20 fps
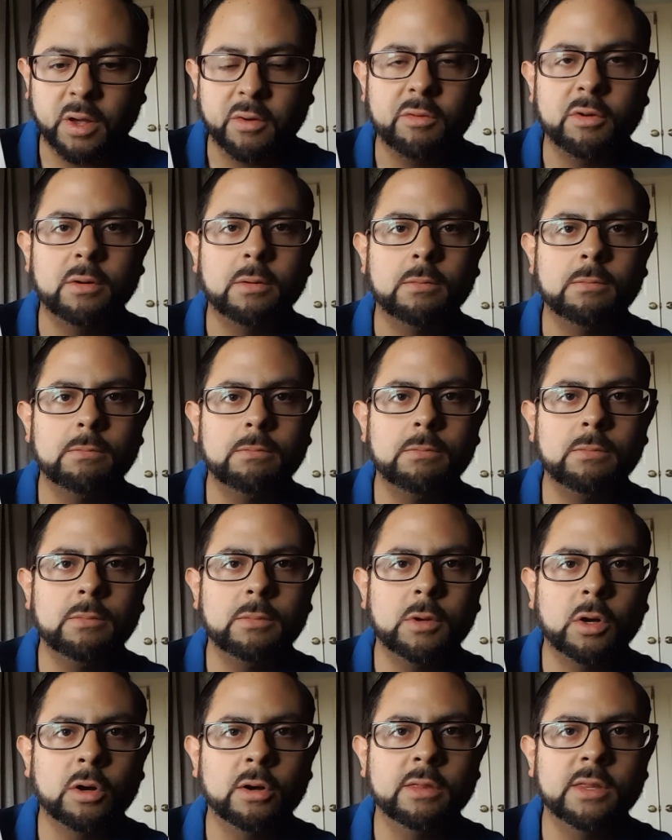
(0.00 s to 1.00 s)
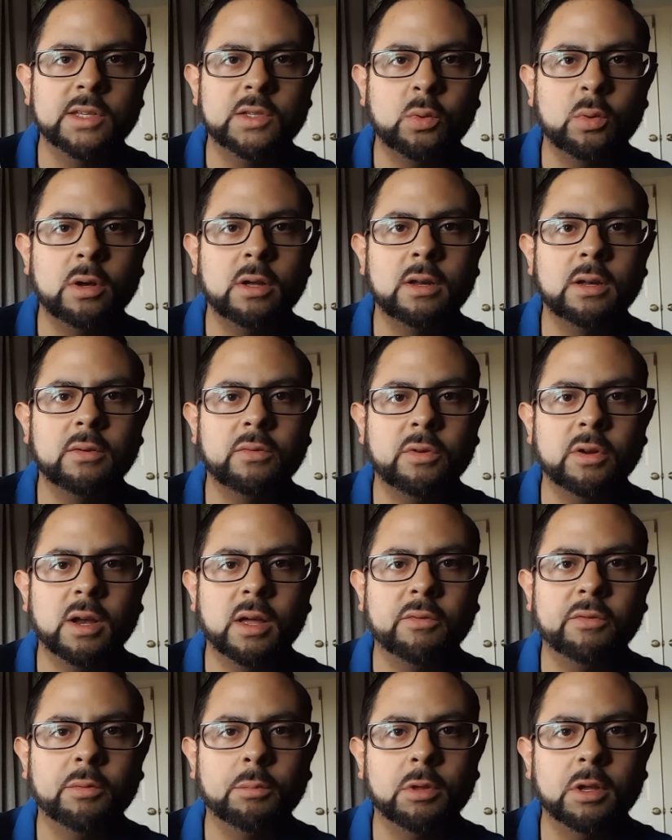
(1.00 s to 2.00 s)
haven't heard this one, if you're
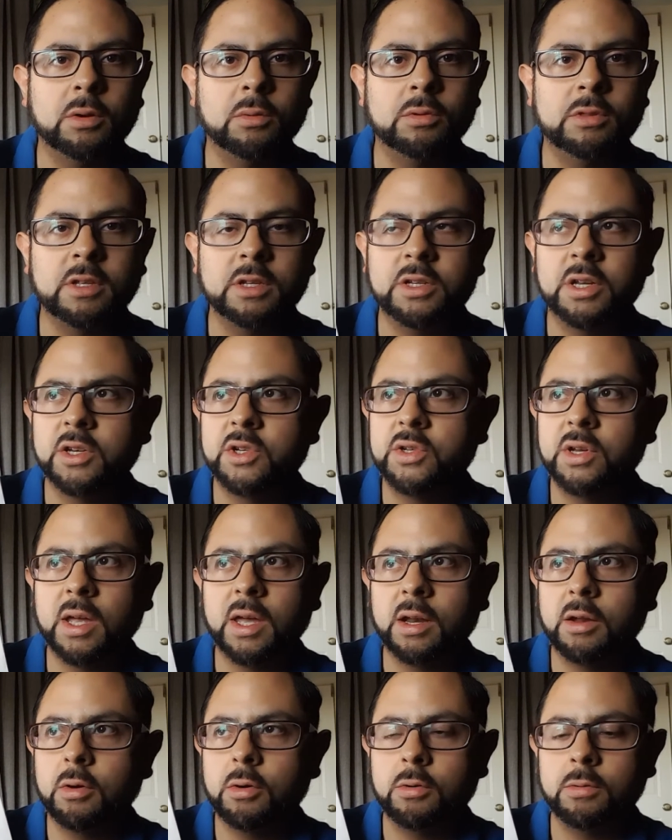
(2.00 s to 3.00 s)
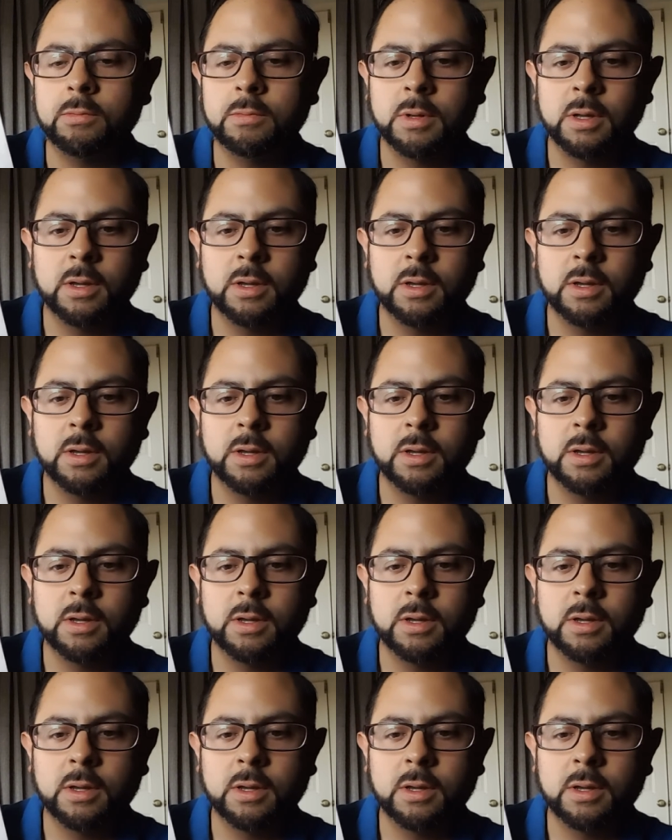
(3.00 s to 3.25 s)
not familiar with DJ Shadow,